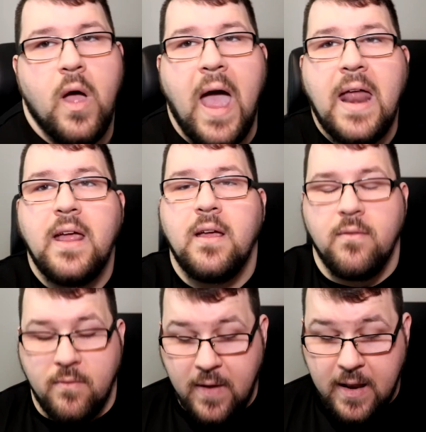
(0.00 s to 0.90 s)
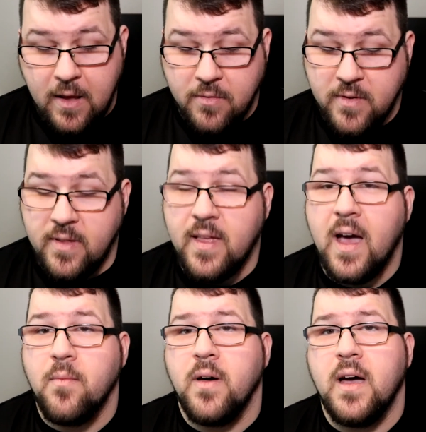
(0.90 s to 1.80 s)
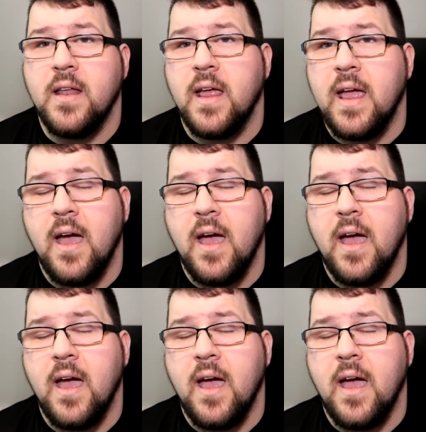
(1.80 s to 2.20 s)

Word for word: adding videos to the timeline,